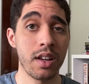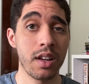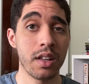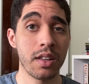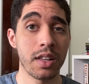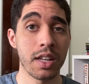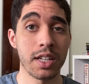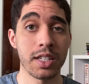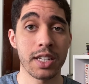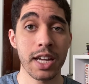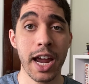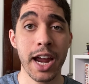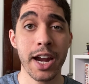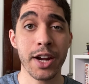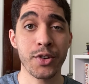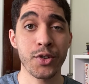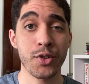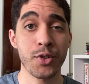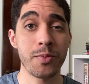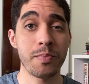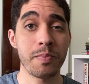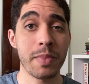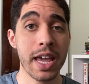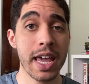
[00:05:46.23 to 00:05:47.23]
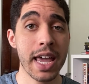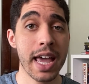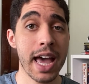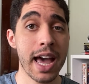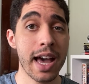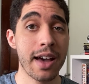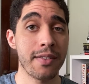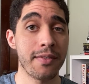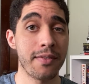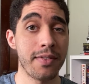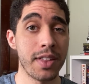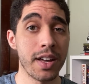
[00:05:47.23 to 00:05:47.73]
The entire group may
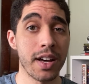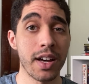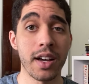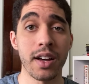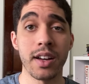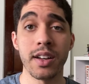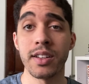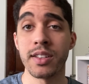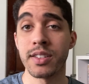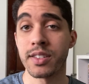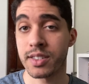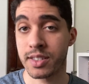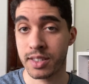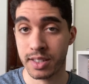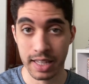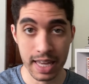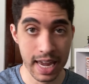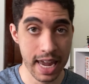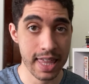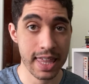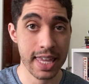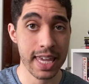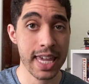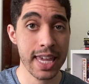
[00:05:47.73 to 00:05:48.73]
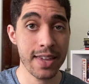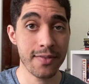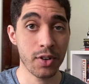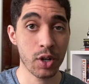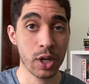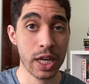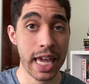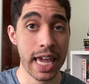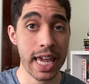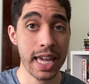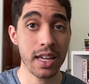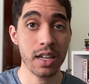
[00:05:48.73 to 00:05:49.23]
have the Slay the Evil
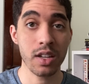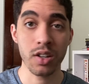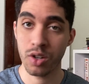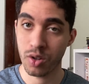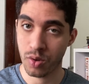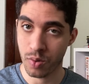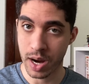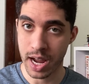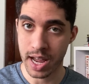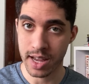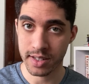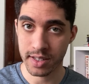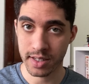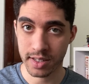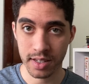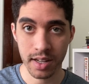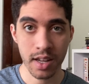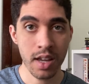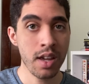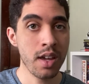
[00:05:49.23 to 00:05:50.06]
King quest,